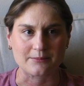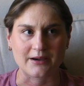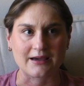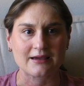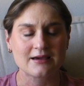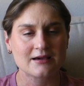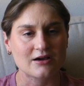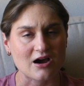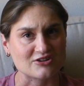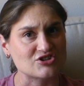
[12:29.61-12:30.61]
but
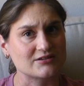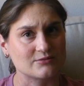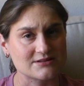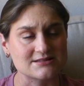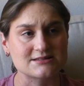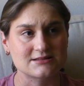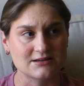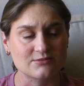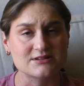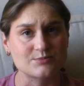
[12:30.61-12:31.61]
gosh, it was
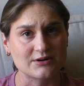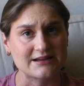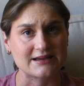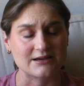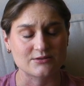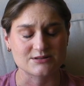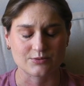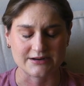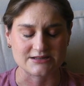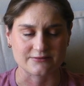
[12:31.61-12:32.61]

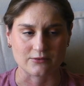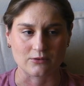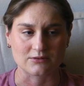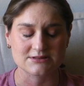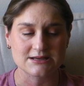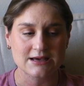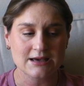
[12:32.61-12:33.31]
pretty difficult.